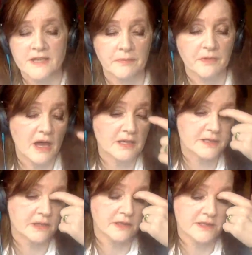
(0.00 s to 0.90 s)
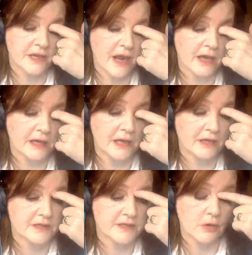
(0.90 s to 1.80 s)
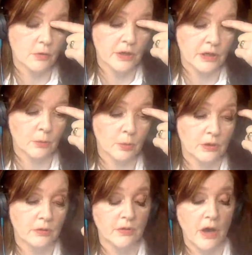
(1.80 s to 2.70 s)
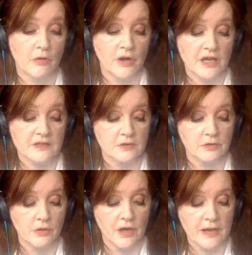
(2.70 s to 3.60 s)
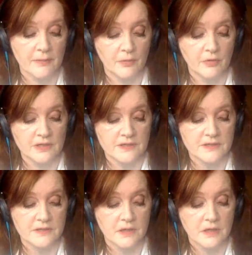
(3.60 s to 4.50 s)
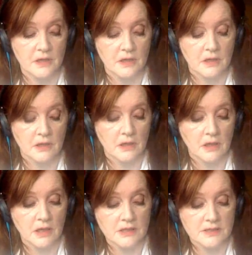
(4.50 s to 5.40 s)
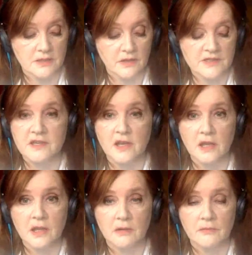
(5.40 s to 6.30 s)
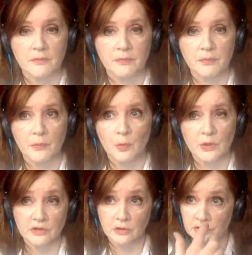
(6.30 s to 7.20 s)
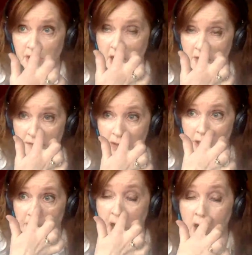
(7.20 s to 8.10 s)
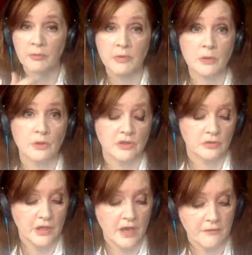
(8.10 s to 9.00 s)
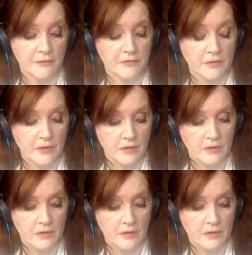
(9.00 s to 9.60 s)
Except Iceland is an island, so our next door neighbor is the sea. We don't have an army, we don't have